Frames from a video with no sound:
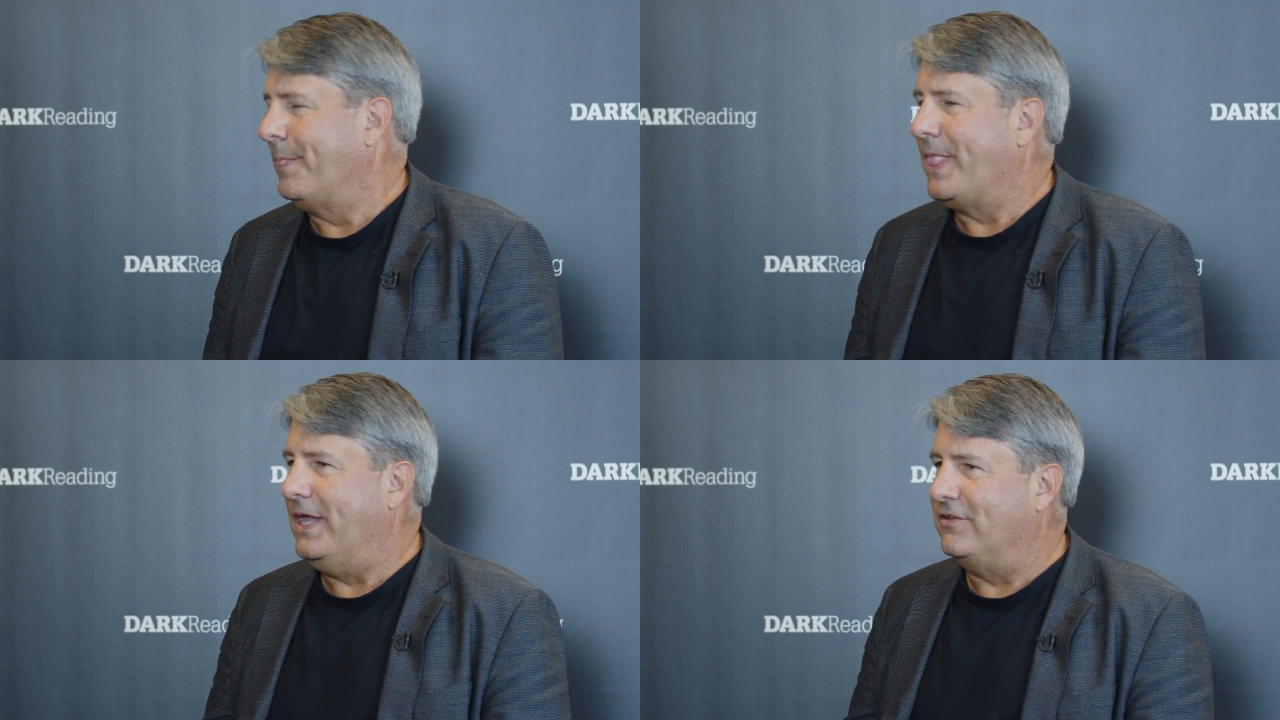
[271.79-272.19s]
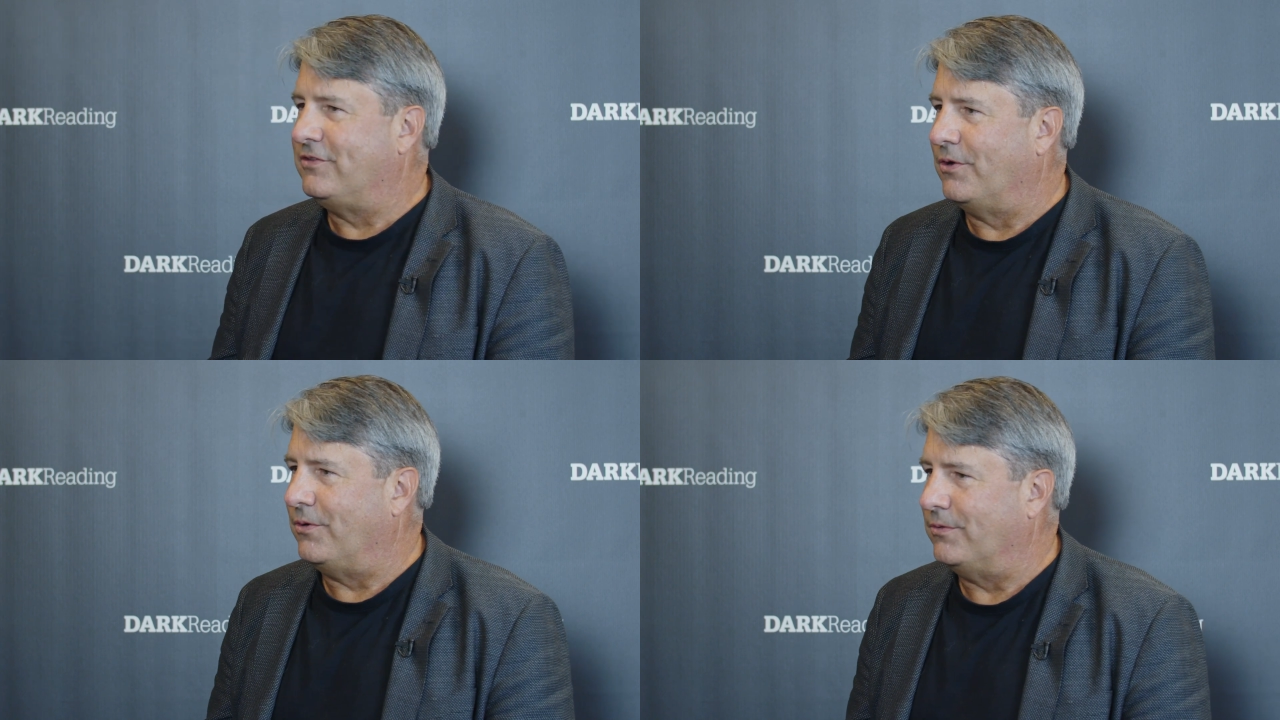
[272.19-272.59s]
And
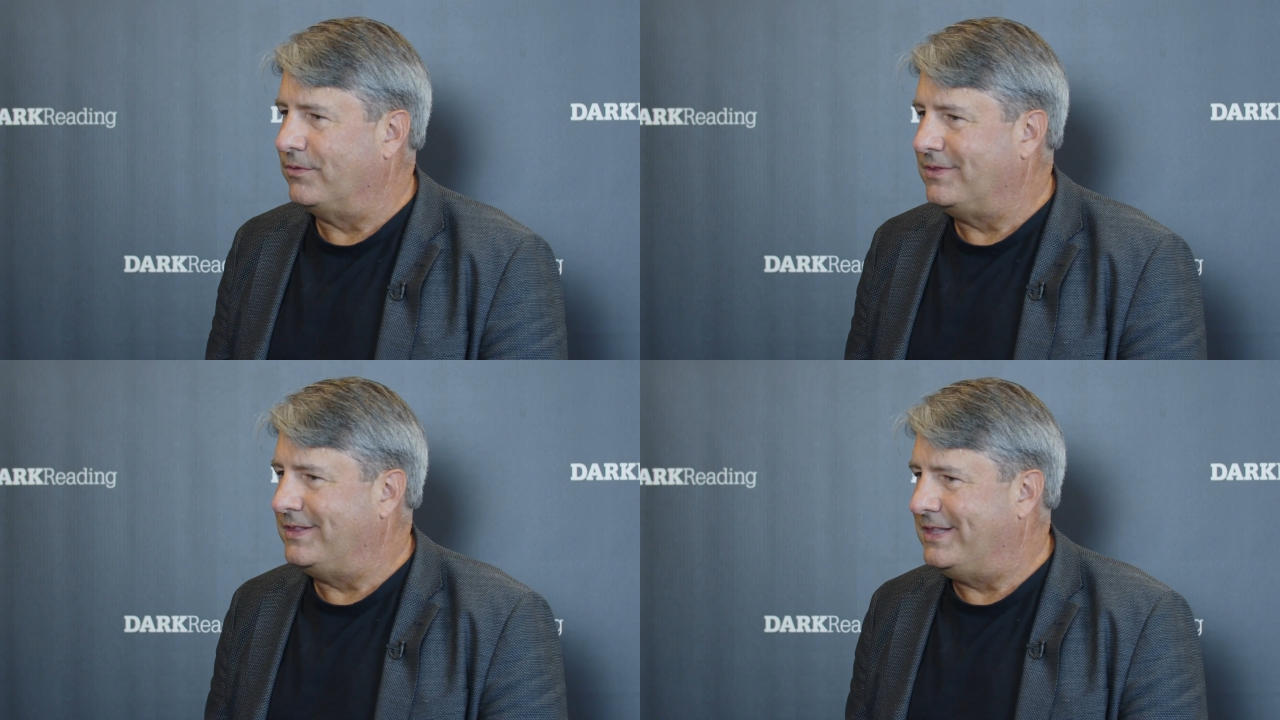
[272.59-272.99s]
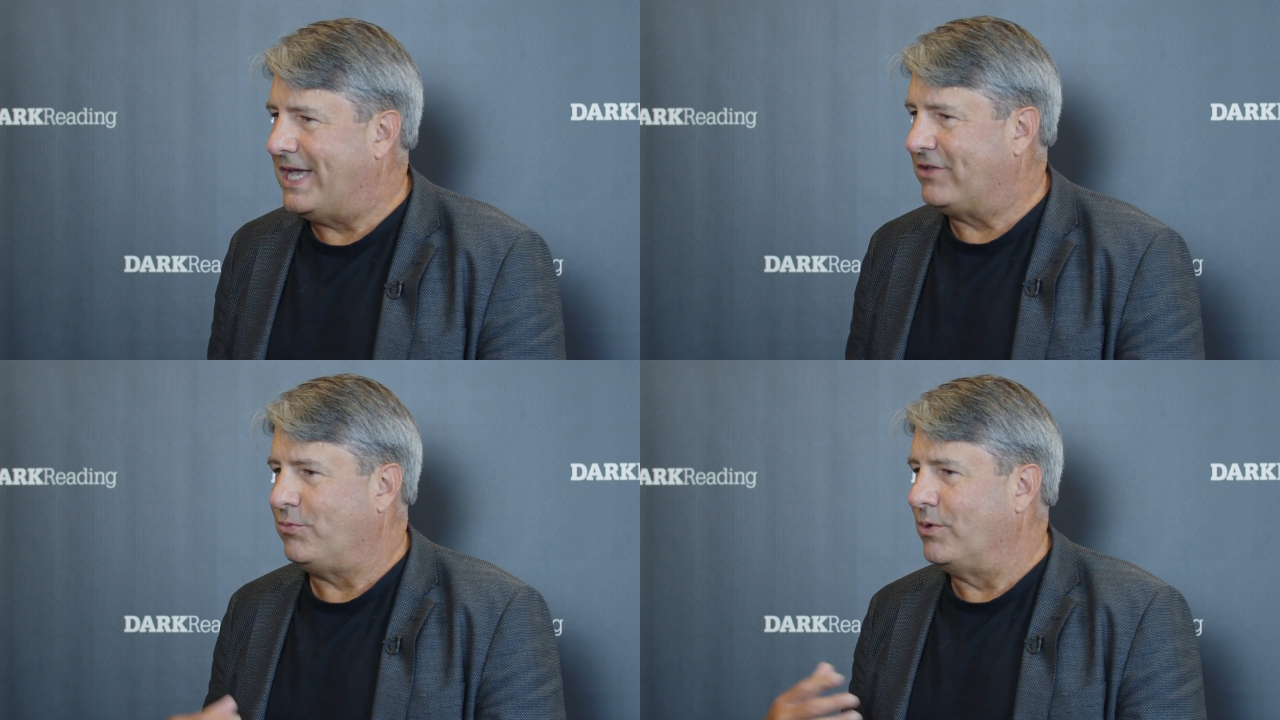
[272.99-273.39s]
so
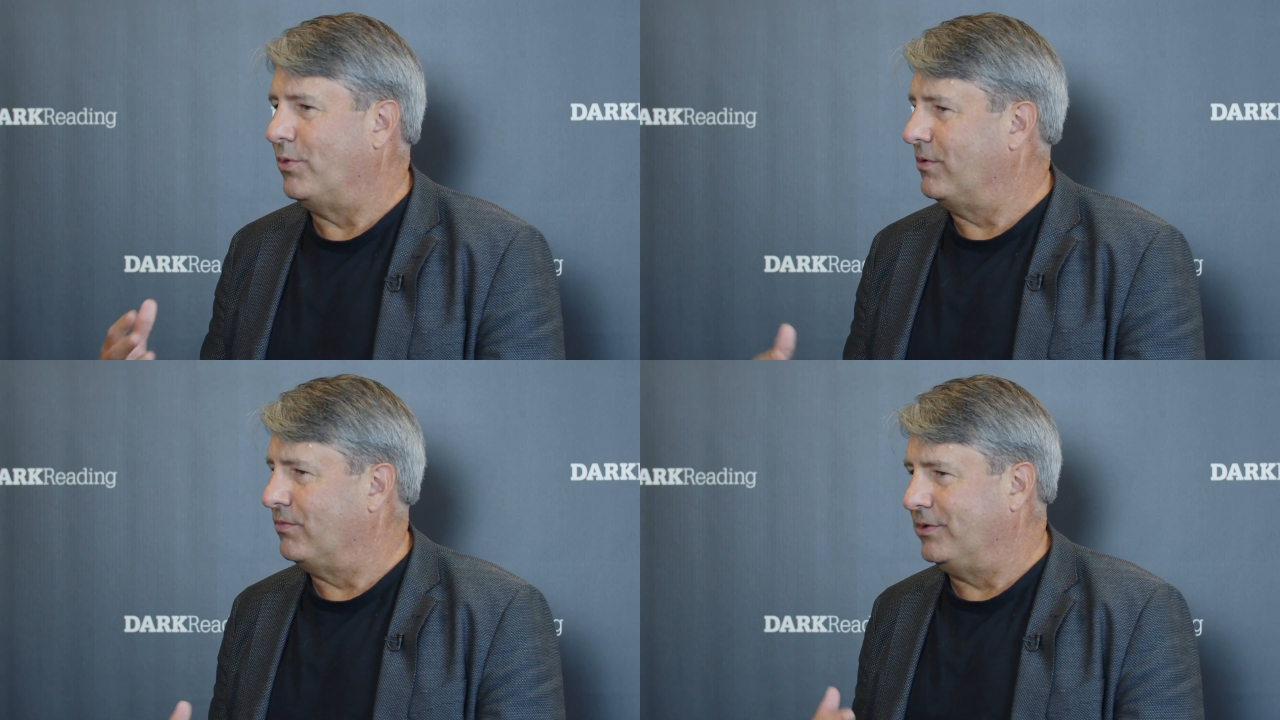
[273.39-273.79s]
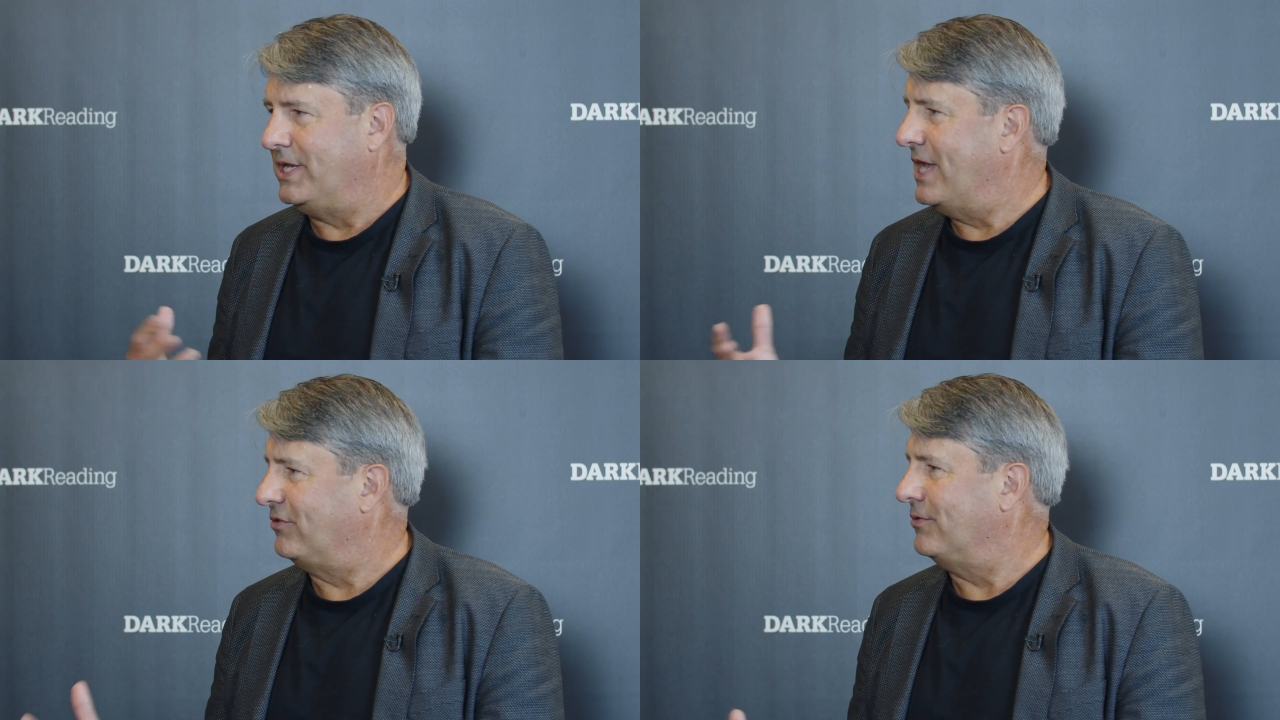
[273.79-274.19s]
that's what we're really
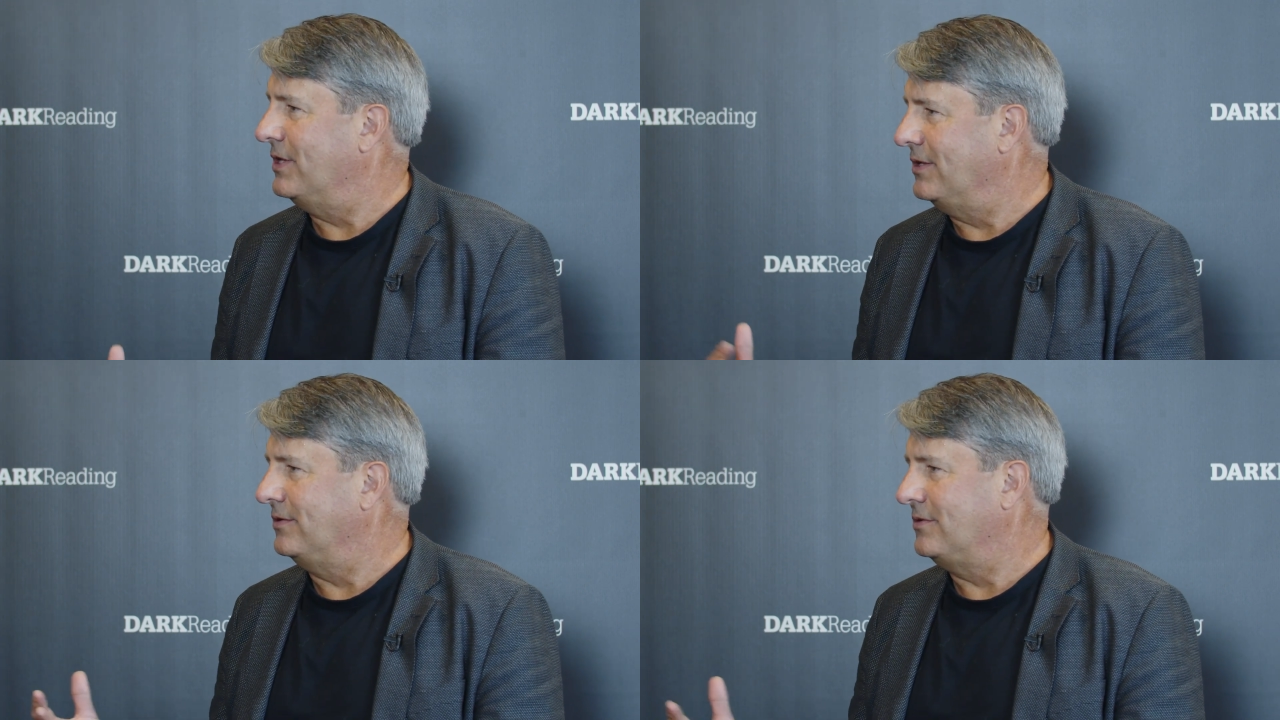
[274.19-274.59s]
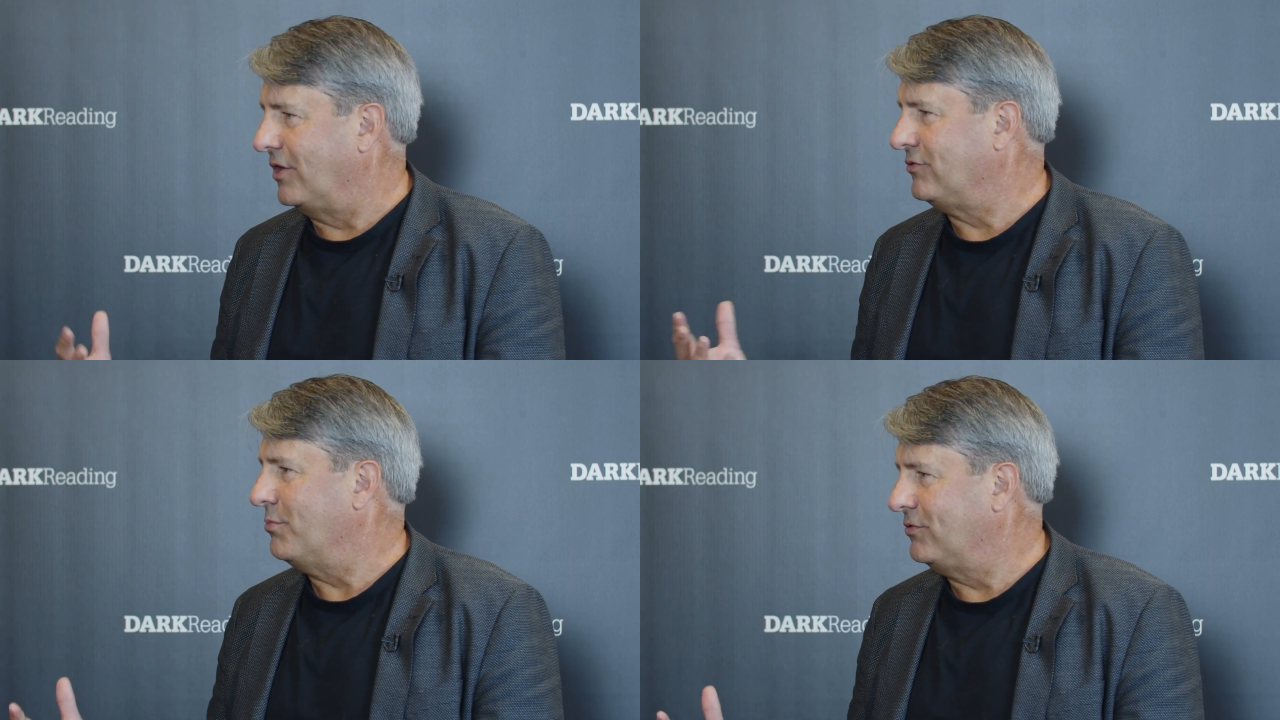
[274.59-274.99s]
counseling
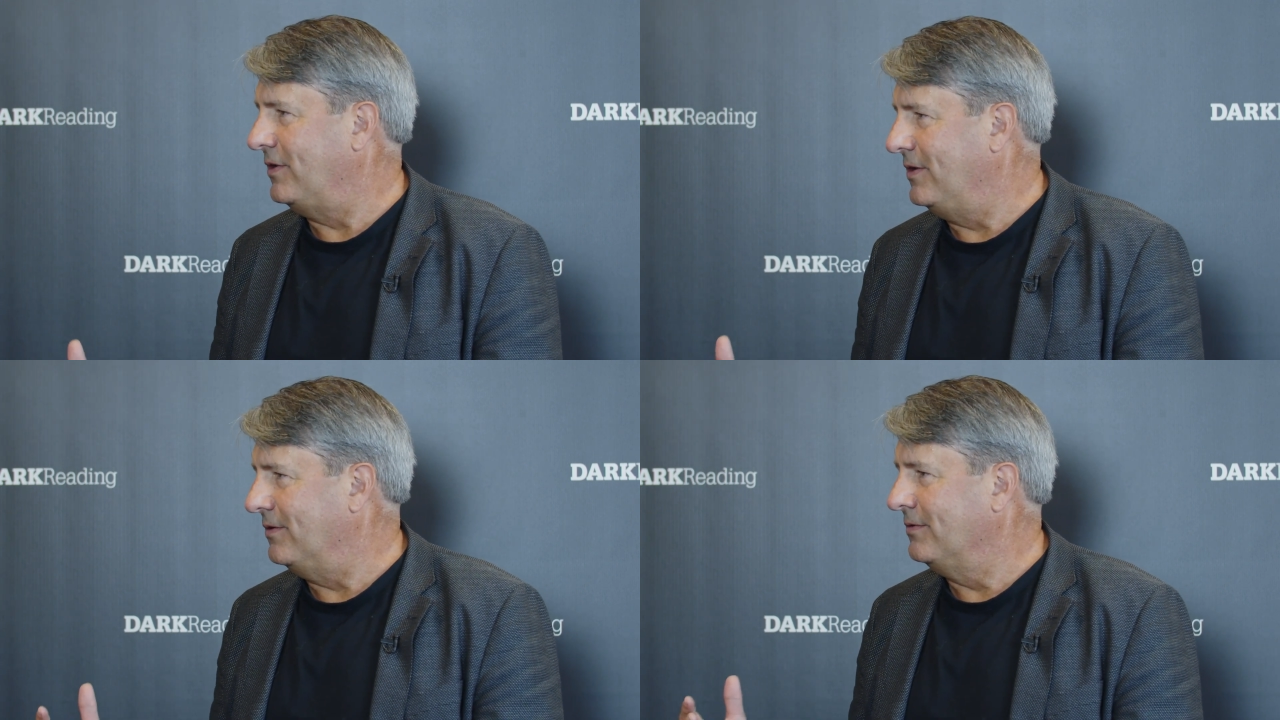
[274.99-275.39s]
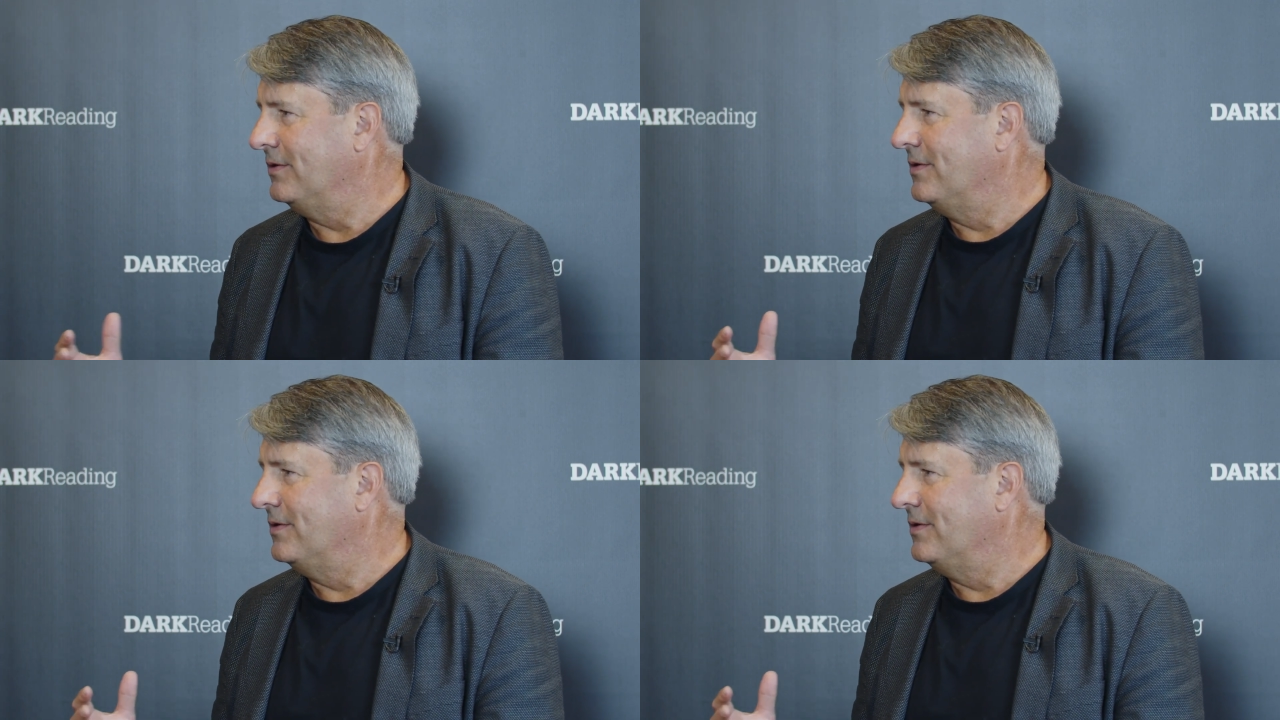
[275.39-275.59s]
customers to do.